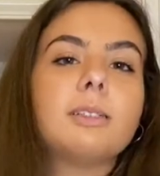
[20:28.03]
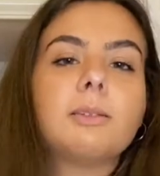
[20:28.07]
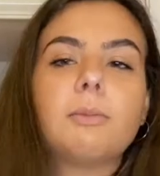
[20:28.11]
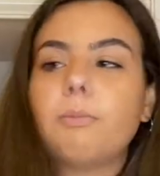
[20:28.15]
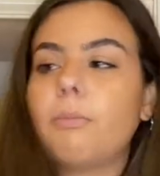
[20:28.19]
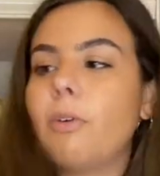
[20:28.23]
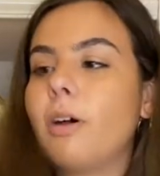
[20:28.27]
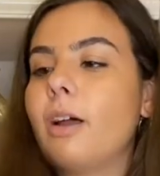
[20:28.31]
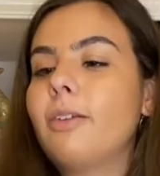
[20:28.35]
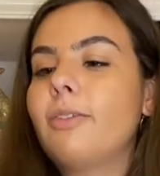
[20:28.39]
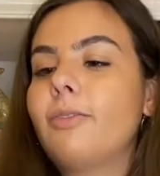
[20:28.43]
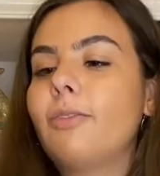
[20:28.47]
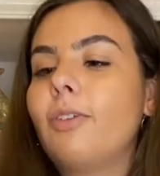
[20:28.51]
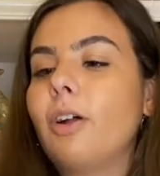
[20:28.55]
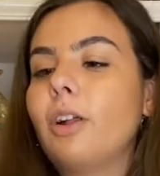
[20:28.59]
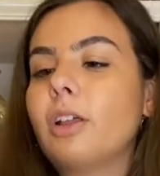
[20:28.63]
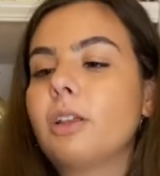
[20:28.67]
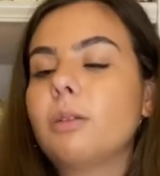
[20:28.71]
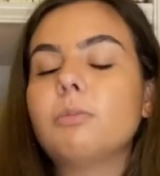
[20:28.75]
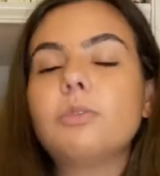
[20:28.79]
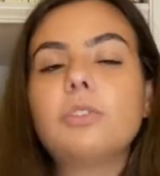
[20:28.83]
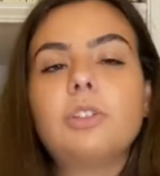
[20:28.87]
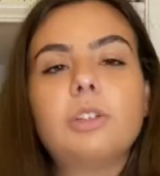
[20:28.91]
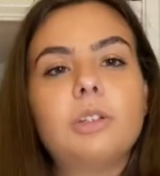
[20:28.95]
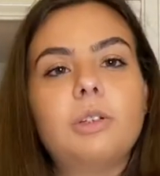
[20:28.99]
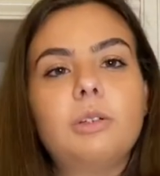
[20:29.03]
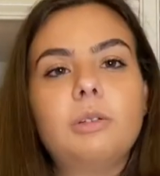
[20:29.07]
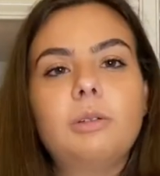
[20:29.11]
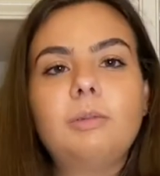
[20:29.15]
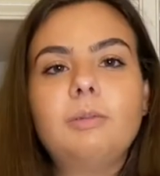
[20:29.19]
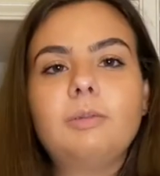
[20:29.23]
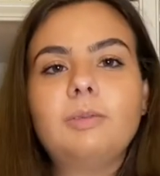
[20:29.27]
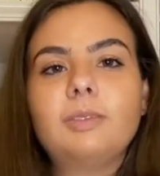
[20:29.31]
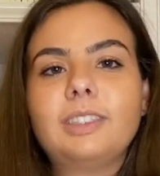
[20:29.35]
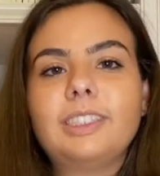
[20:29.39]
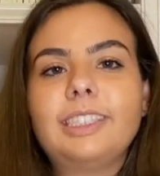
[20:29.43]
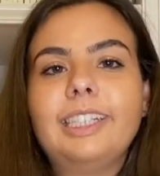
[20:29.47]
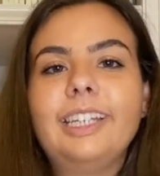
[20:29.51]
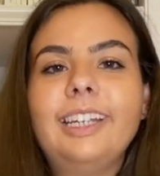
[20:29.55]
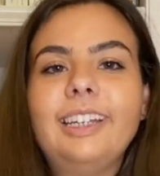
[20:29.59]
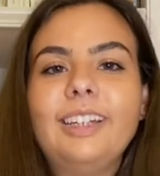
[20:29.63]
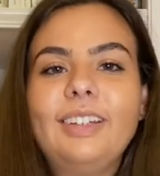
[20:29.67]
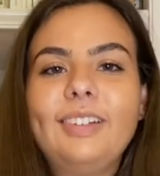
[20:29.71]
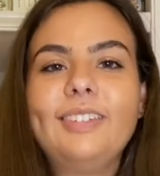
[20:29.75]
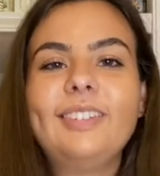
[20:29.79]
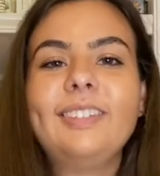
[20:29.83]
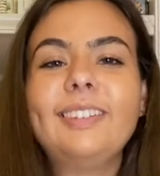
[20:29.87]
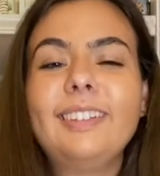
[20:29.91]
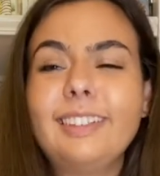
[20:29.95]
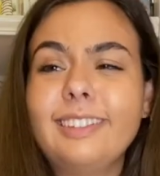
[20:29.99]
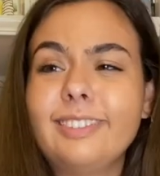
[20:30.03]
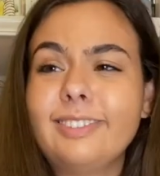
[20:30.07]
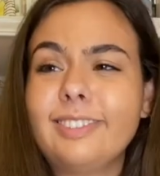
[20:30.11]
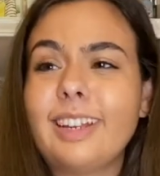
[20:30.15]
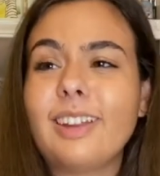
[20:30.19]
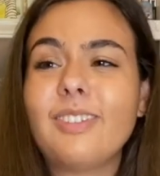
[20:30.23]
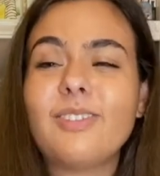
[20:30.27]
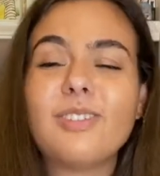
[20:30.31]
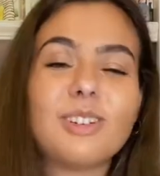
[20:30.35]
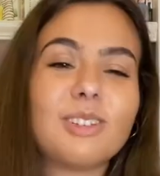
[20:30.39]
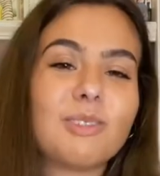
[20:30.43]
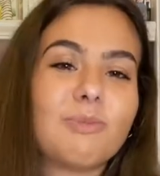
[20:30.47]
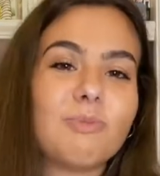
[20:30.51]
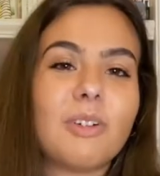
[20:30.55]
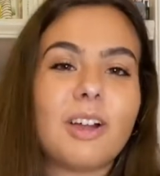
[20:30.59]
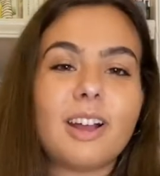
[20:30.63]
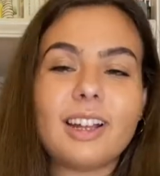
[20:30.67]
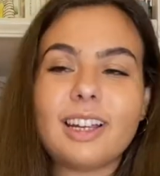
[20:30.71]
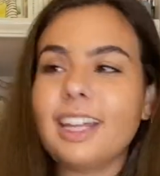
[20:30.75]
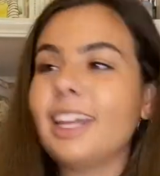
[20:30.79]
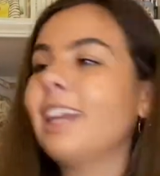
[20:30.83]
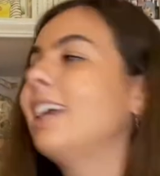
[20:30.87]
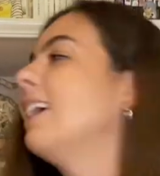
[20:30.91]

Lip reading: I bought volume 2 when I first bought it.